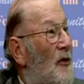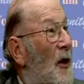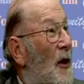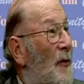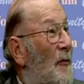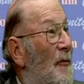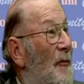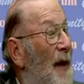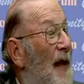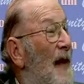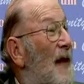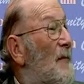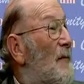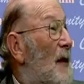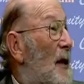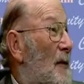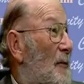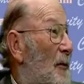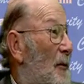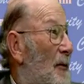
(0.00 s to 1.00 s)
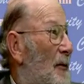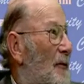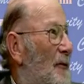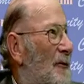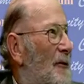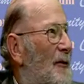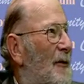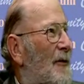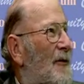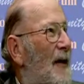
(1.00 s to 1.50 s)
we both know many
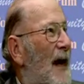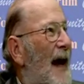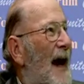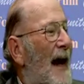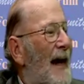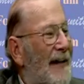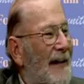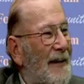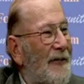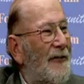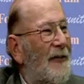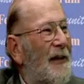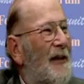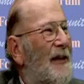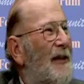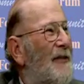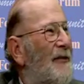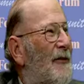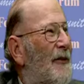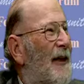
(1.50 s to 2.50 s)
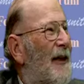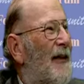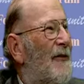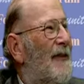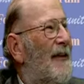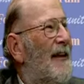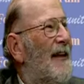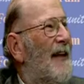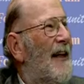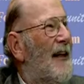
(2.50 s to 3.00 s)
people who are actively
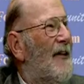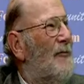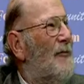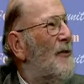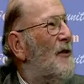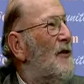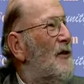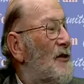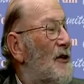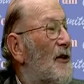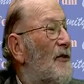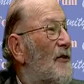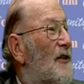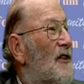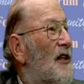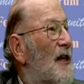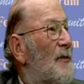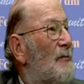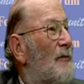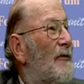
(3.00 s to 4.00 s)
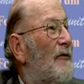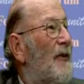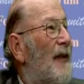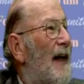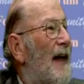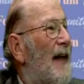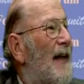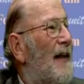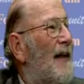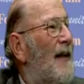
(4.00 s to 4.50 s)
involved in government service
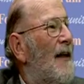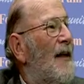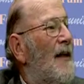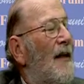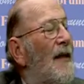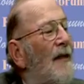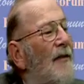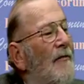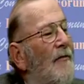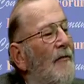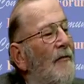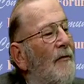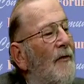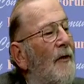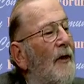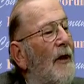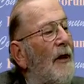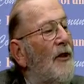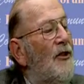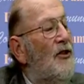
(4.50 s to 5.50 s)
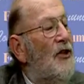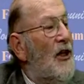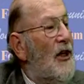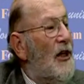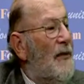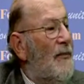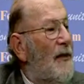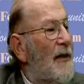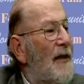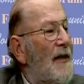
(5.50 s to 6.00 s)
that provide
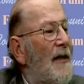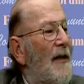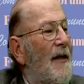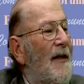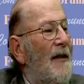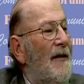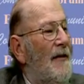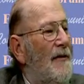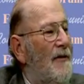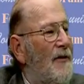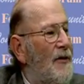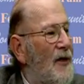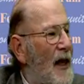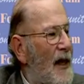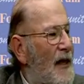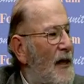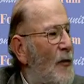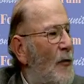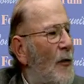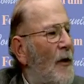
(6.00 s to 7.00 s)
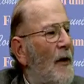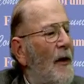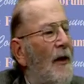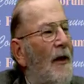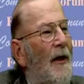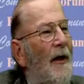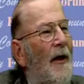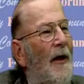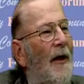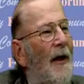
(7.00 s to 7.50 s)
legitimate,
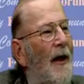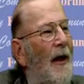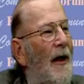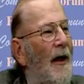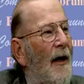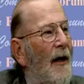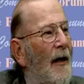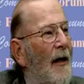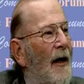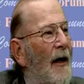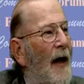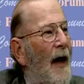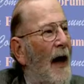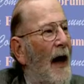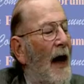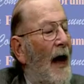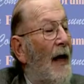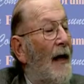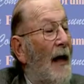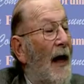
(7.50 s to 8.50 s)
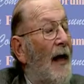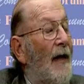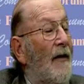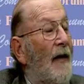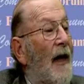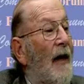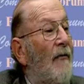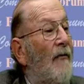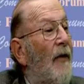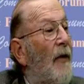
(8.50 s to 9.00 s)
genuine, uh,
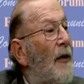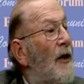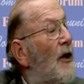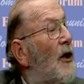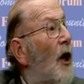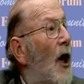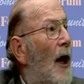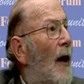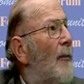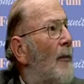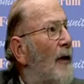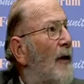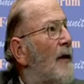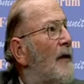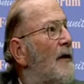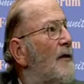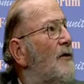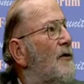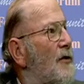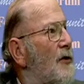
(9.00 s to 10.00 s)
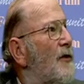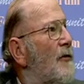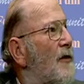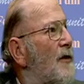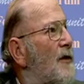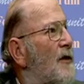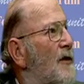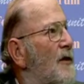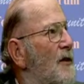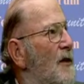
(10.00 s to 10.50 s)
and, and, and very competent
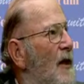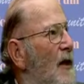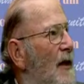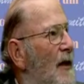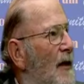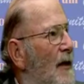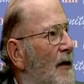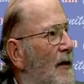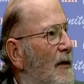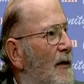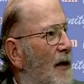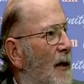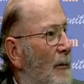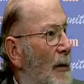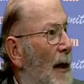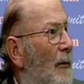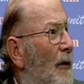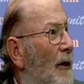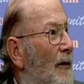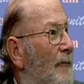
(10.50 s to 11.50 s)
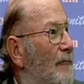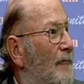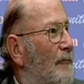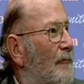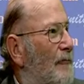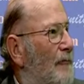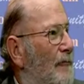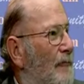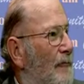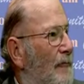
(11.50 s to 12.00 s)
services to the
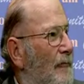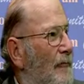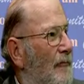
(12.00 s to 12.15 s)
public.